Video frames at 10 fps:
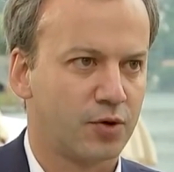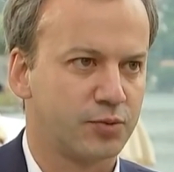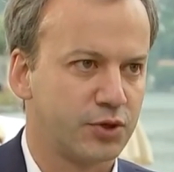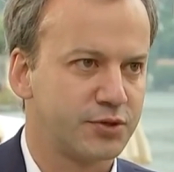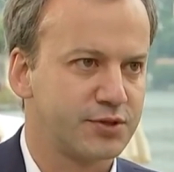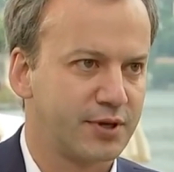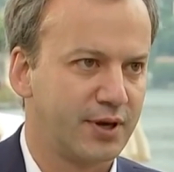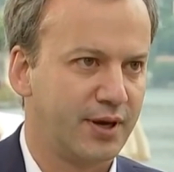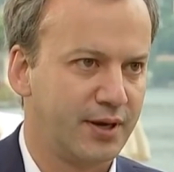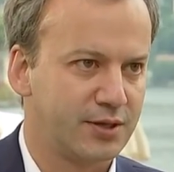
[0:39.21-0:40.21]
from those
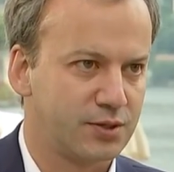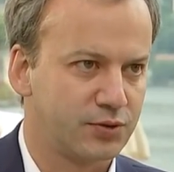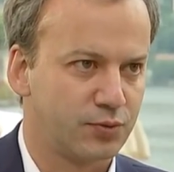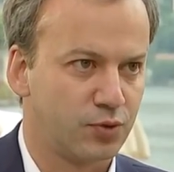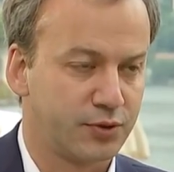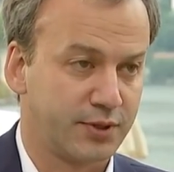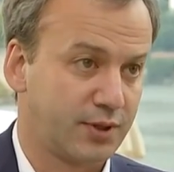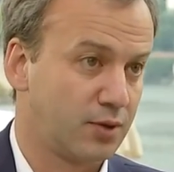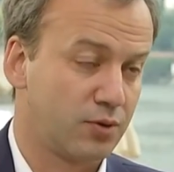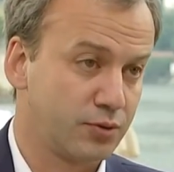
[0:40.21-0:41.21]
uh, areas of the world
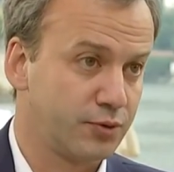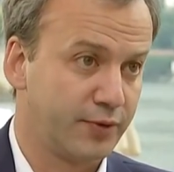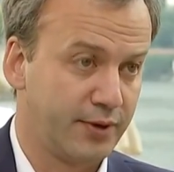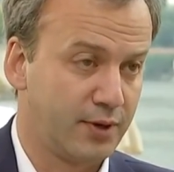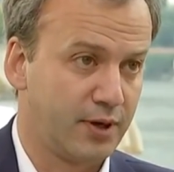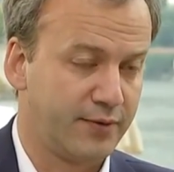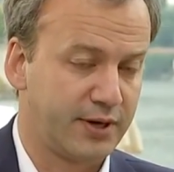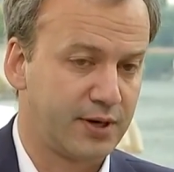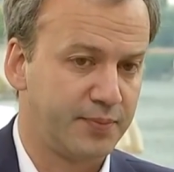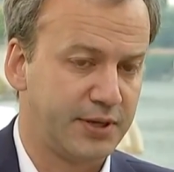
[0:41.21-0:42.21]
that are also ve uh,
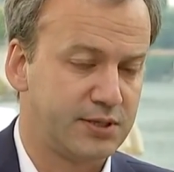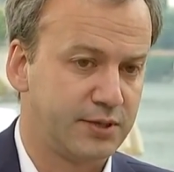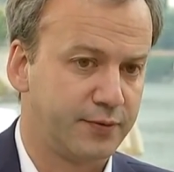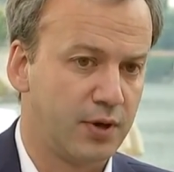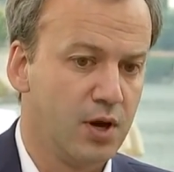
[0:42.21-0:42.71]
very competitive.